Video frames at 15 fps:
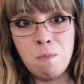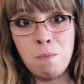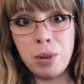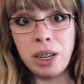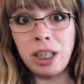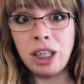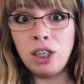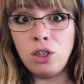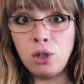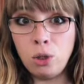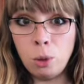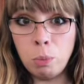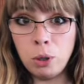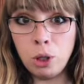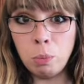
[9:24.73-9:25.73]
but it is
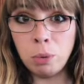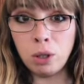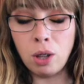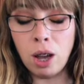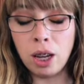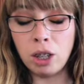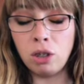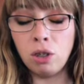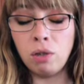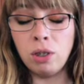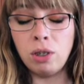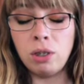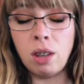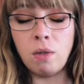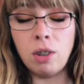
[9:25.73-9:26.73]
super duper long. It's over
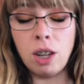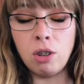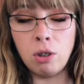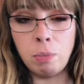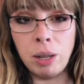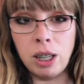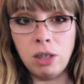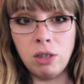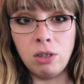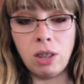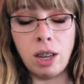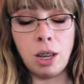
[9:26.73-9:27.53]
700 pages.